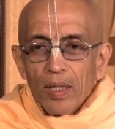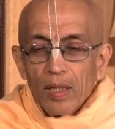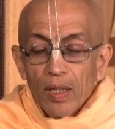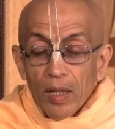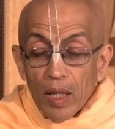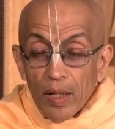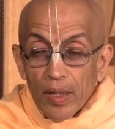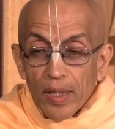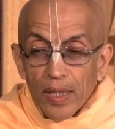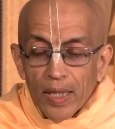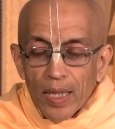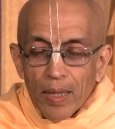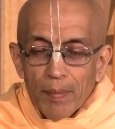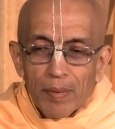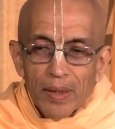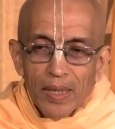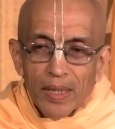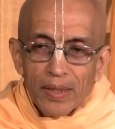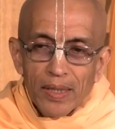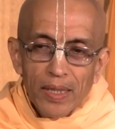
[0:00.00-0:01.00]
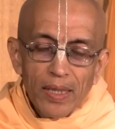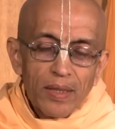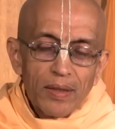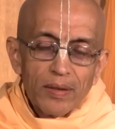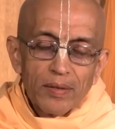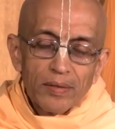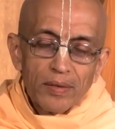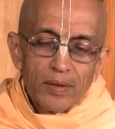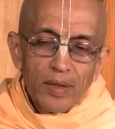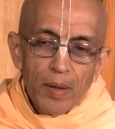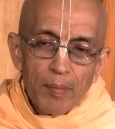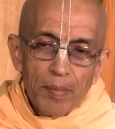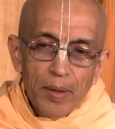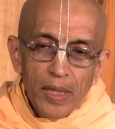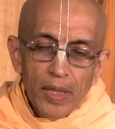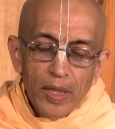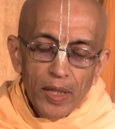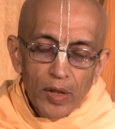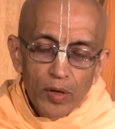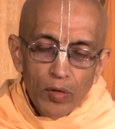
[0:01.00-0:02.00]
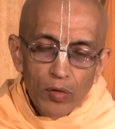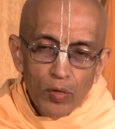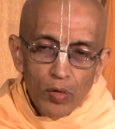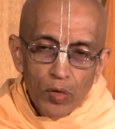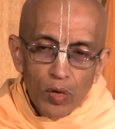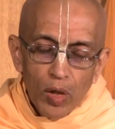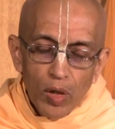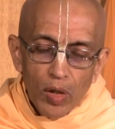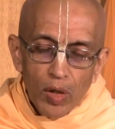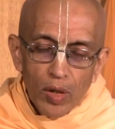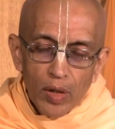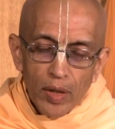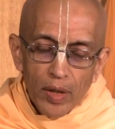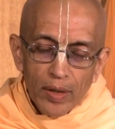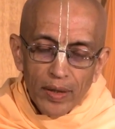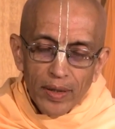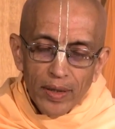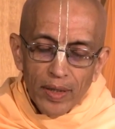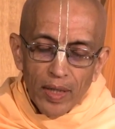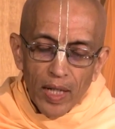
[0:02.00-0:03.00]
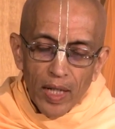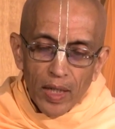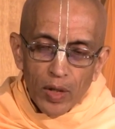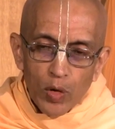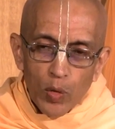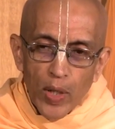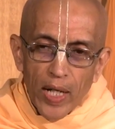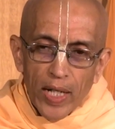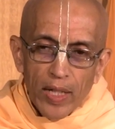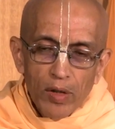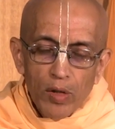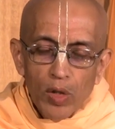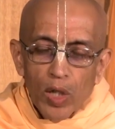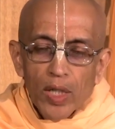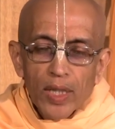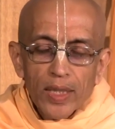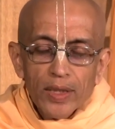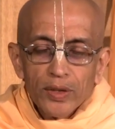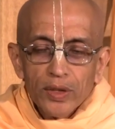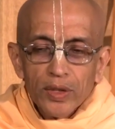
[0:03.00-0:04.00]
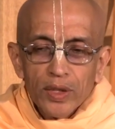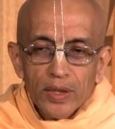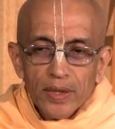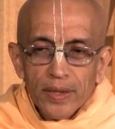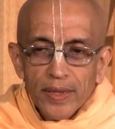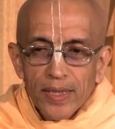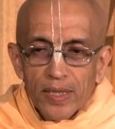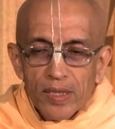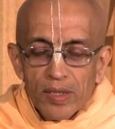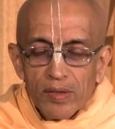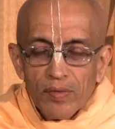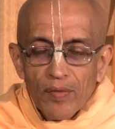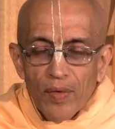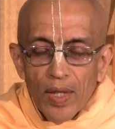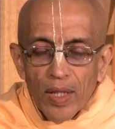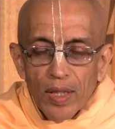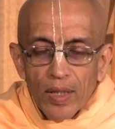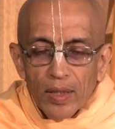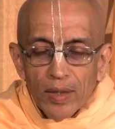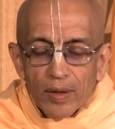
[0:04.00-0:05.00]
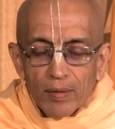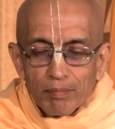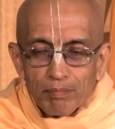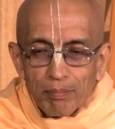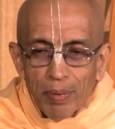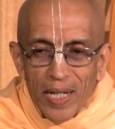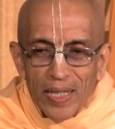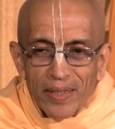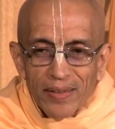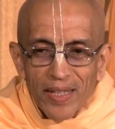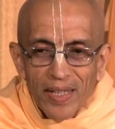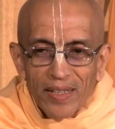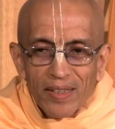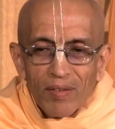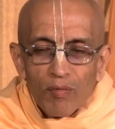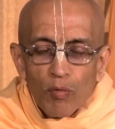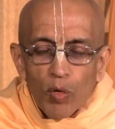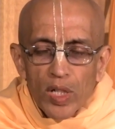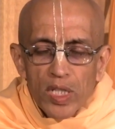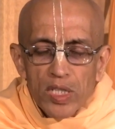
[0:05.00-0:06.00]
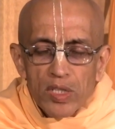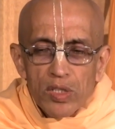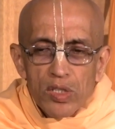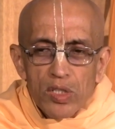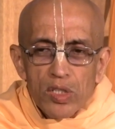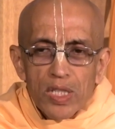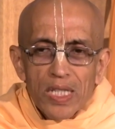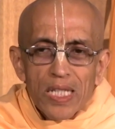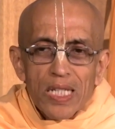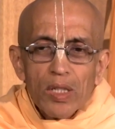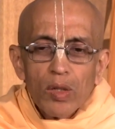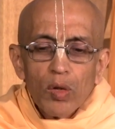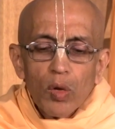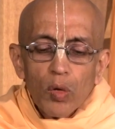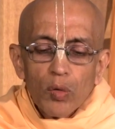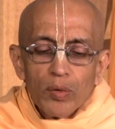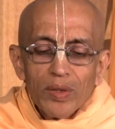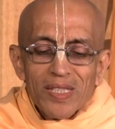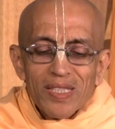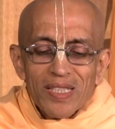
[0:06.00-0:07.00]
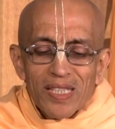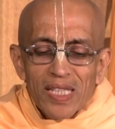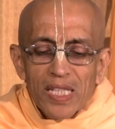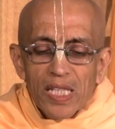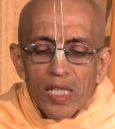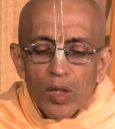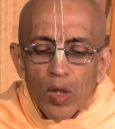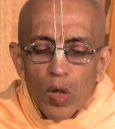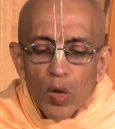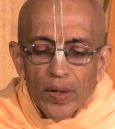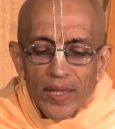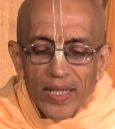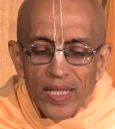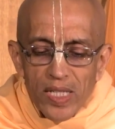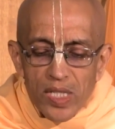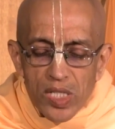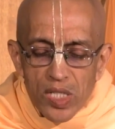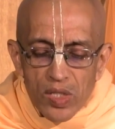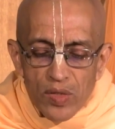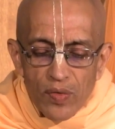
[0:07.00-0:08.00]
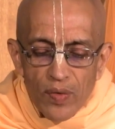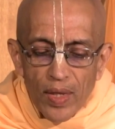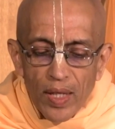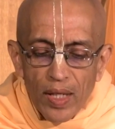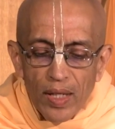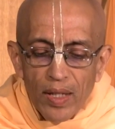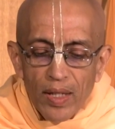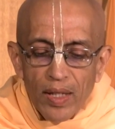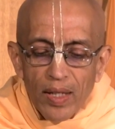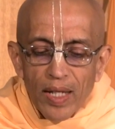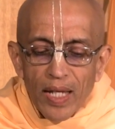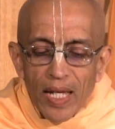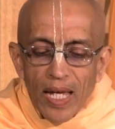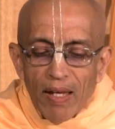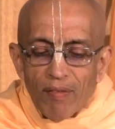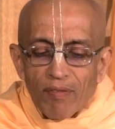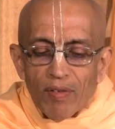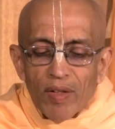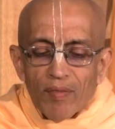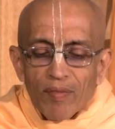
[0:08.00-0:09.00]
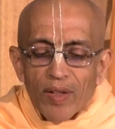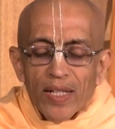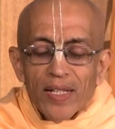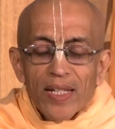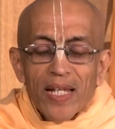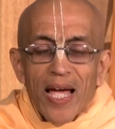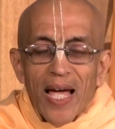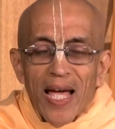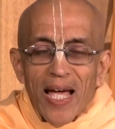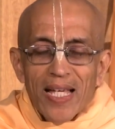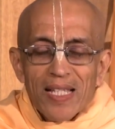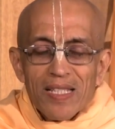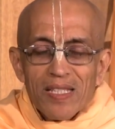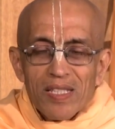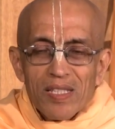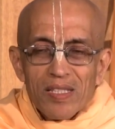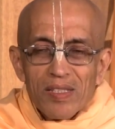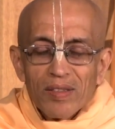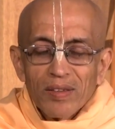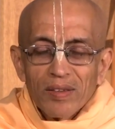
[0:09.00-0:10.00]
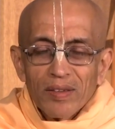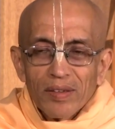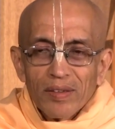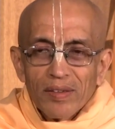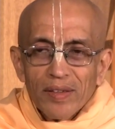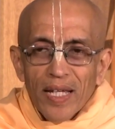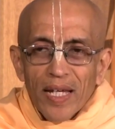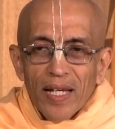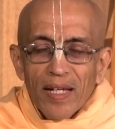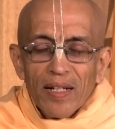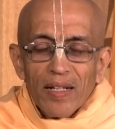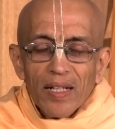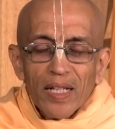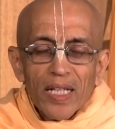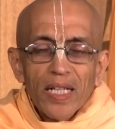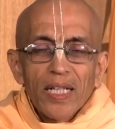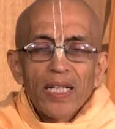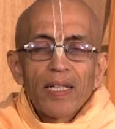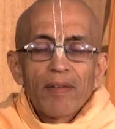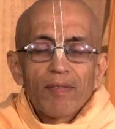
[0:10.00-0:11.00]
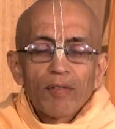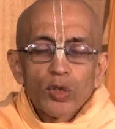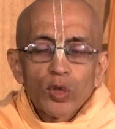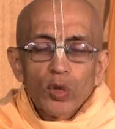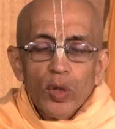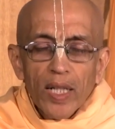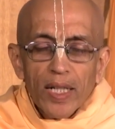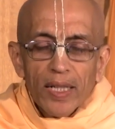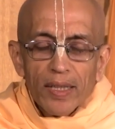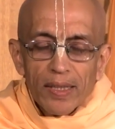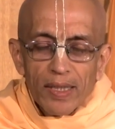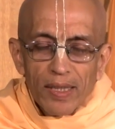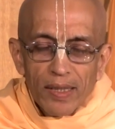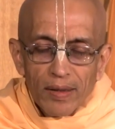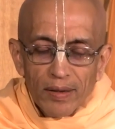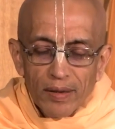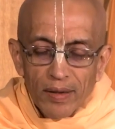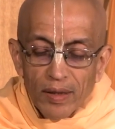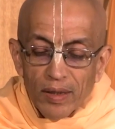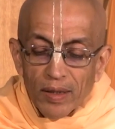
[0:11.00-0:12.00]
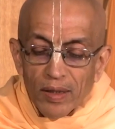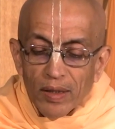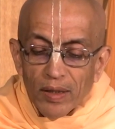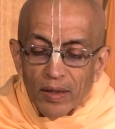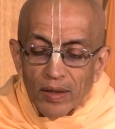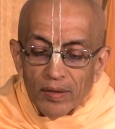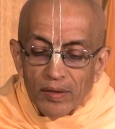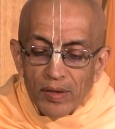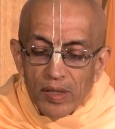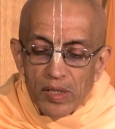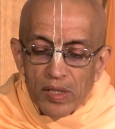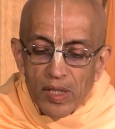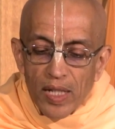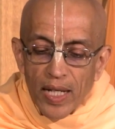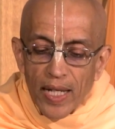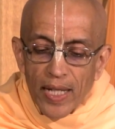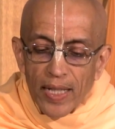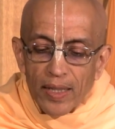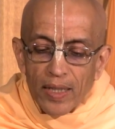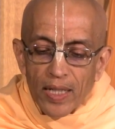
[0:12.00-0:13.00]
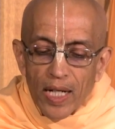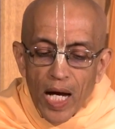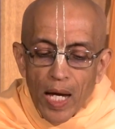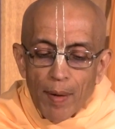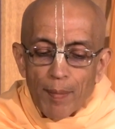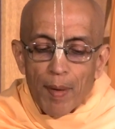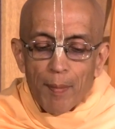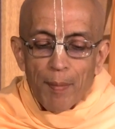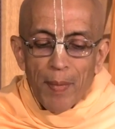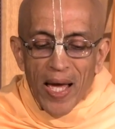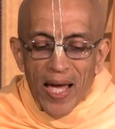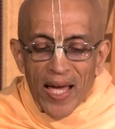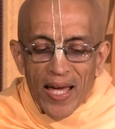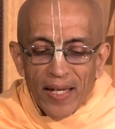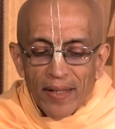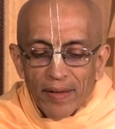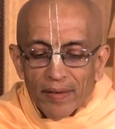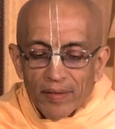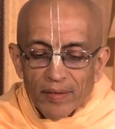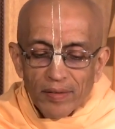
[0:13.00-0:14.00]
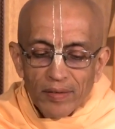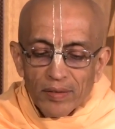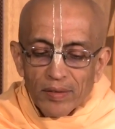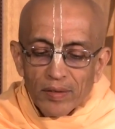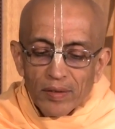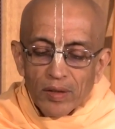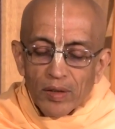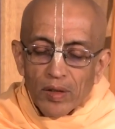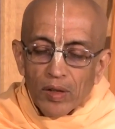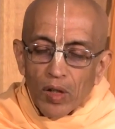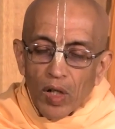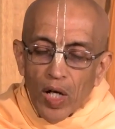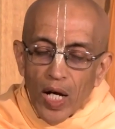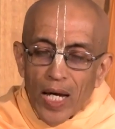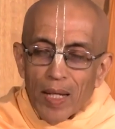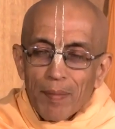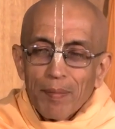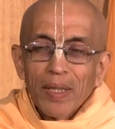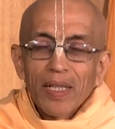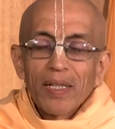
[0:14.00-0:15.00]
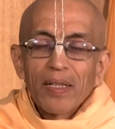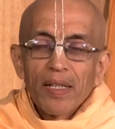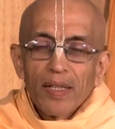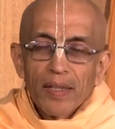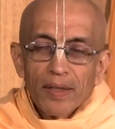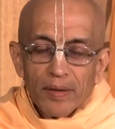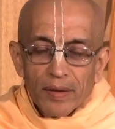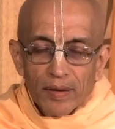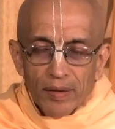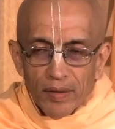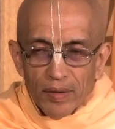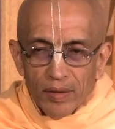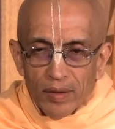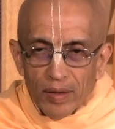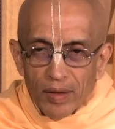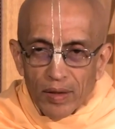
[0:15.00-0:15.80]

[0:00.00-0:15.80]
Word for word: learning ability ability to uh, acquire knowledge yes but then what is this ego this ego is everyone has their individuality it's like i'm a man i'm indian